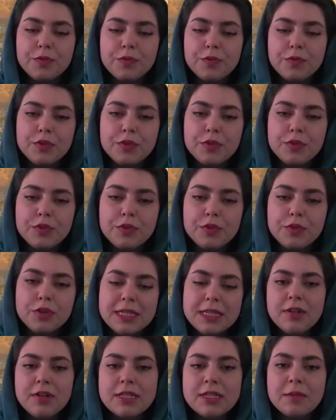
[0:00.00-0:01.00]
would
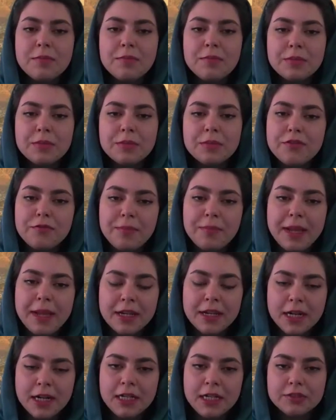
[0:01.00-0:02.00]
you please give us a
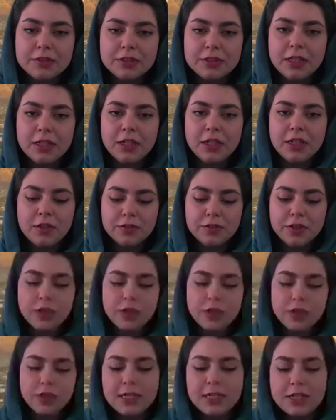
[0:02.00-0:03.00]
brief
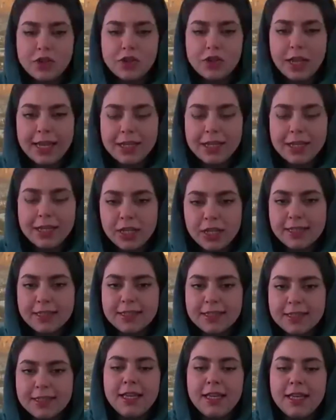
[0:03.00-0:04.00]
background of
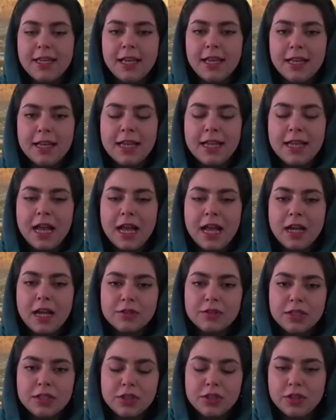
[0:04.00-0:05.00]
your education
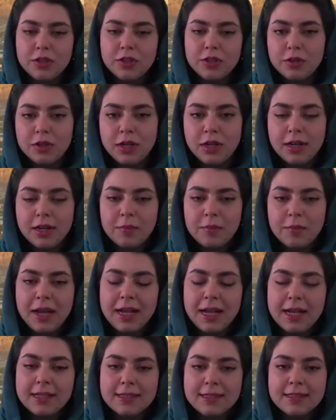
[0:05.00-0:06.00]
and how did
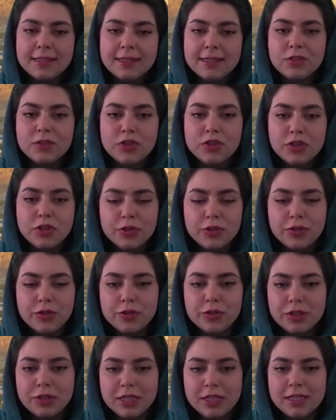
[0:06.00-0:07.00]
you pass
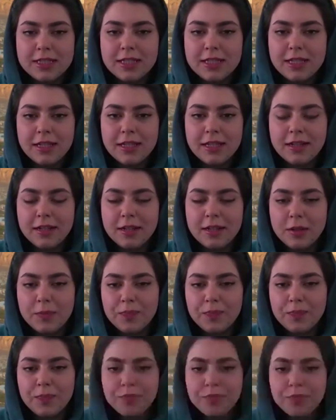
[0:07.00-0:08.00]
through this
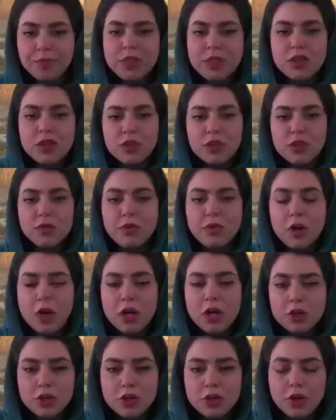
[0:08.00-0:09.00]
into
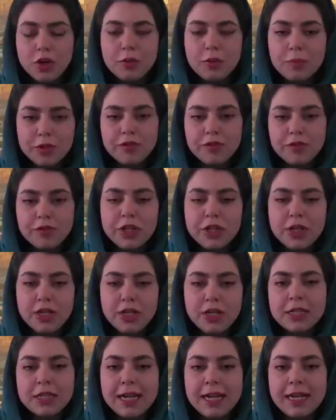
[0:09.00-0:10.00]
your
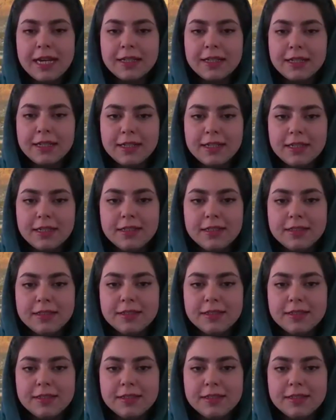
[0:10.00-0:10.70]
professional career?